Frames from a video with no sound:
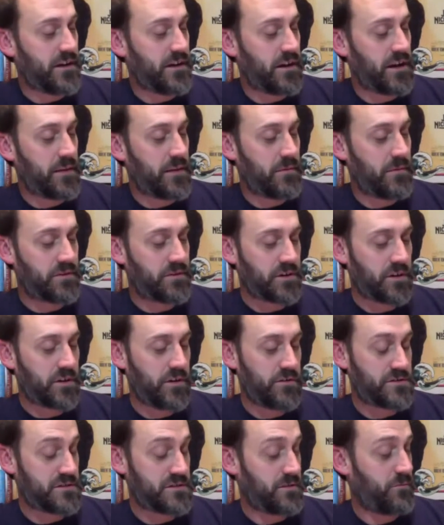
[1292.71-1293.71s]
unable to go
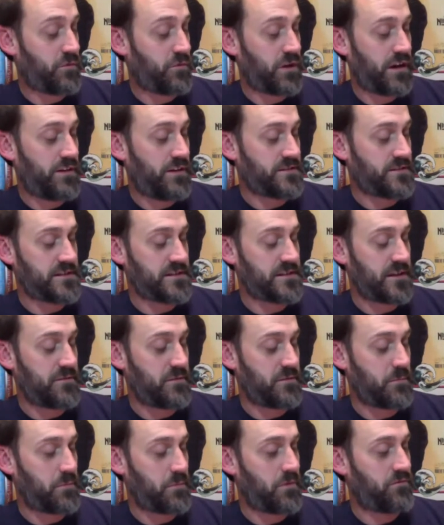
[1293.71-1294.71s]
somewhere else that they
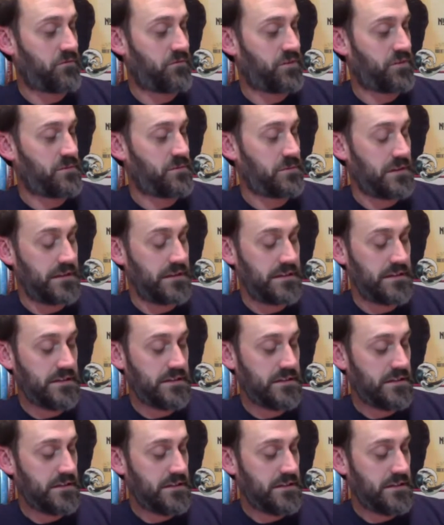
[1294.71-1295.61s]
would prefer to be.